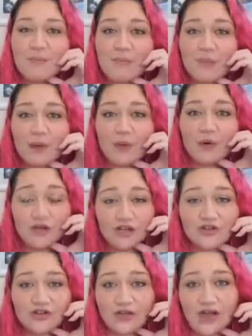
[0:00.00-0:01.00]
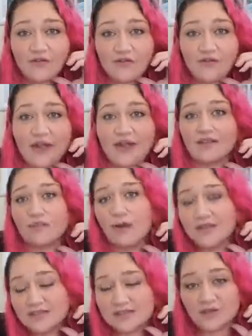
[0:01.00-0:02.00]
But what you can do after that is
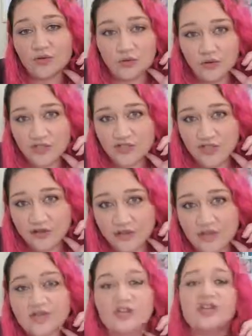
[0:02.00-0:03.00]
once it's auto-generated,